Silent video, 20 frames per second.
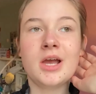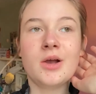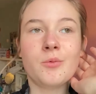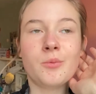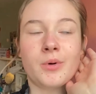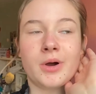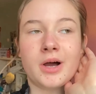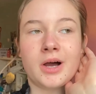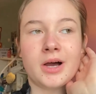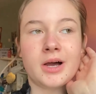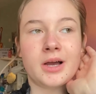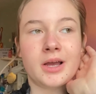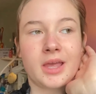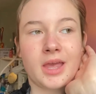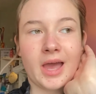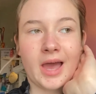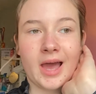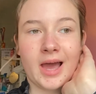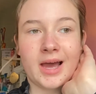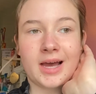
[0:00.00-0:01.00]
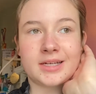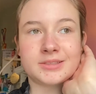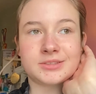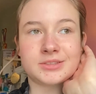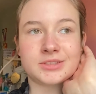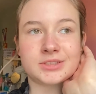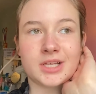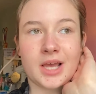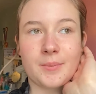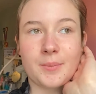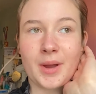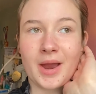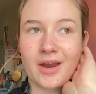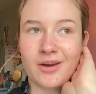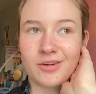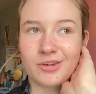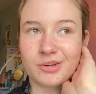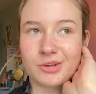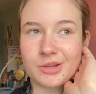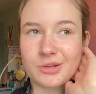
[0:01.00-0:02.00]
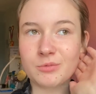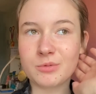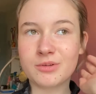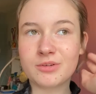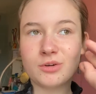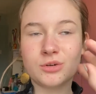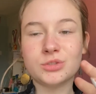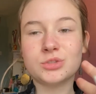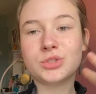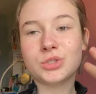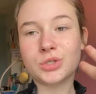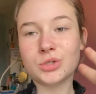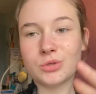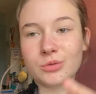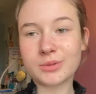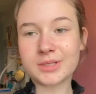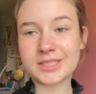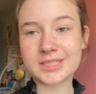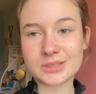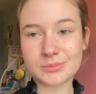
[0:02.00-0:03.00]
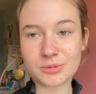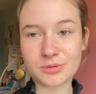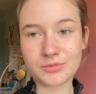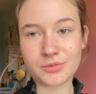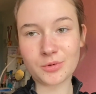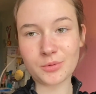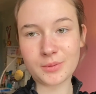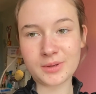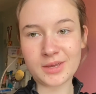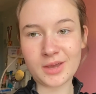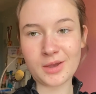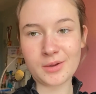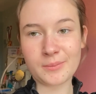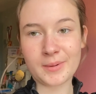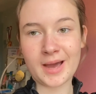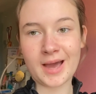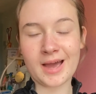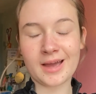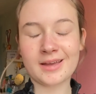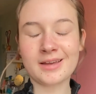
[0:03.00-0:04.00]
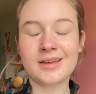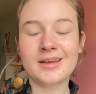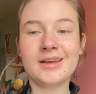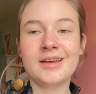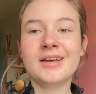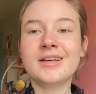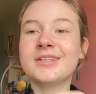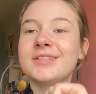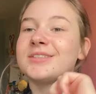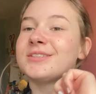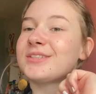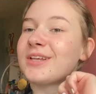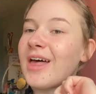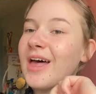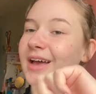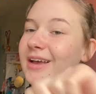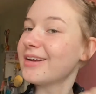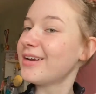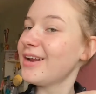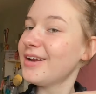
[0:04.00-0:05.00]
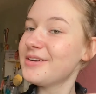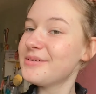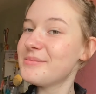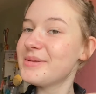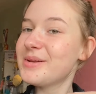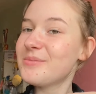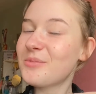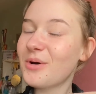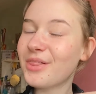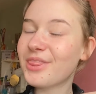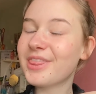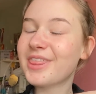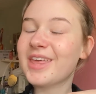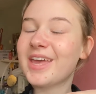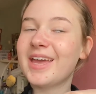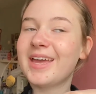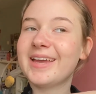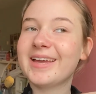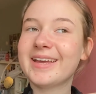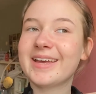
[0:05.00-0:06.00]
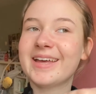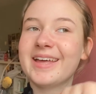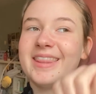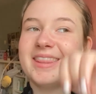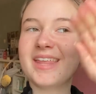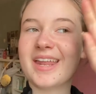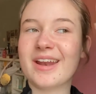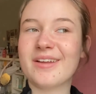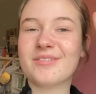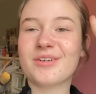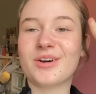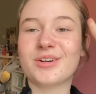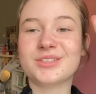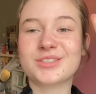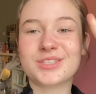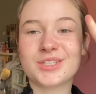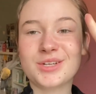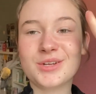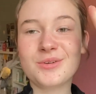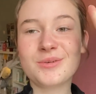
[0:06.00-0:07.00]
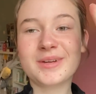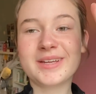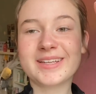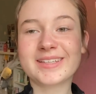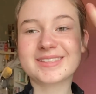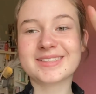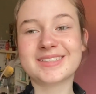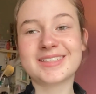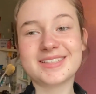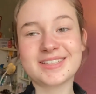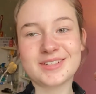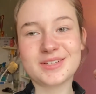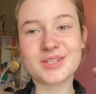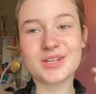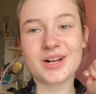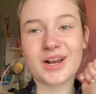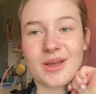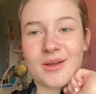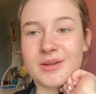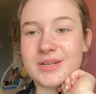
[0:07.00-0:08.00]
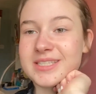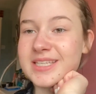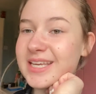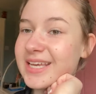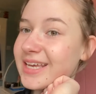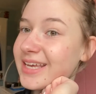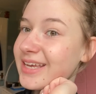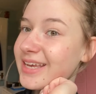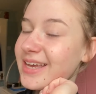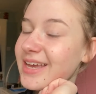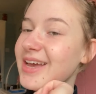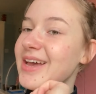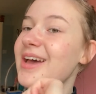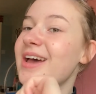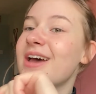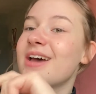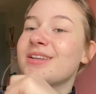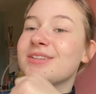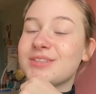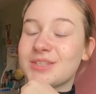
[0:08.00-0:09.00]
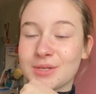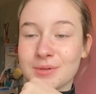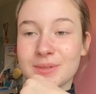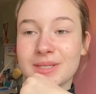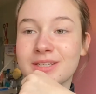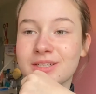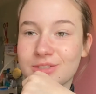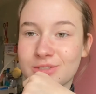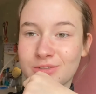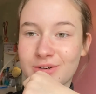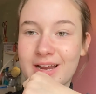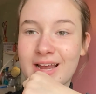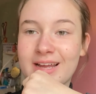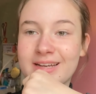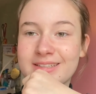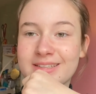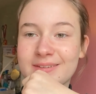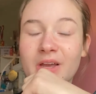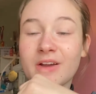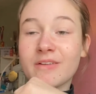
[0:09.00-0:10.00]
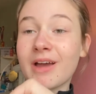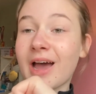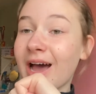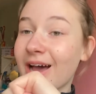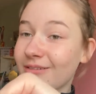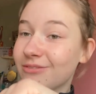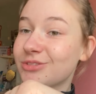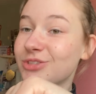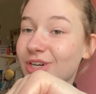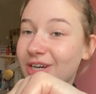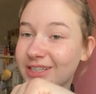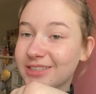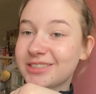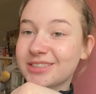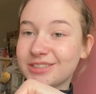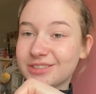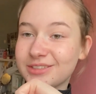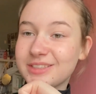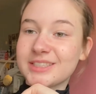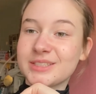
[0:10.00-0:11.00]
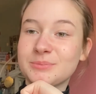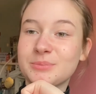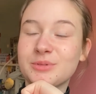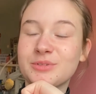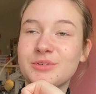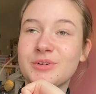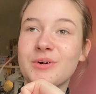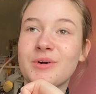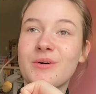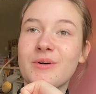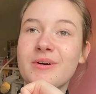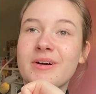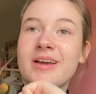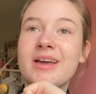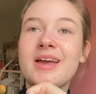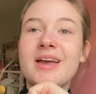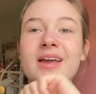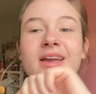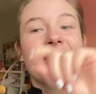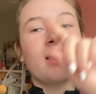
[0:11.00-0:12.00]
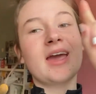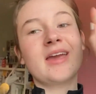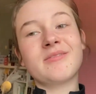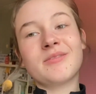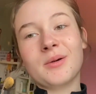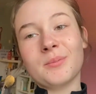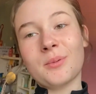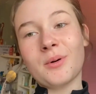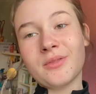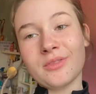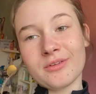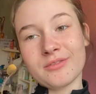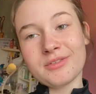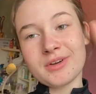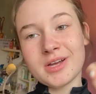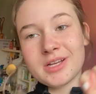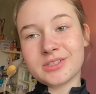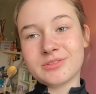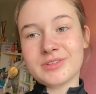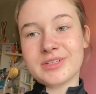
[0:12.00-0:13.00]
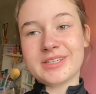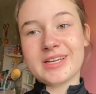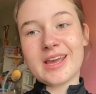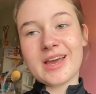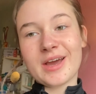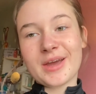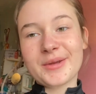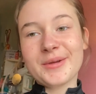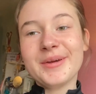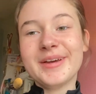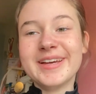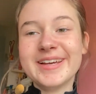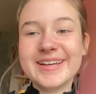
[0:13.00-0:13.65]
work, and apparently we've got 2 weeks before we go back, so that can only mean one thing, that I've got 2 weeks to do the Chloe Ting 2 week shred. I have tried to do this before, gave up on the first video,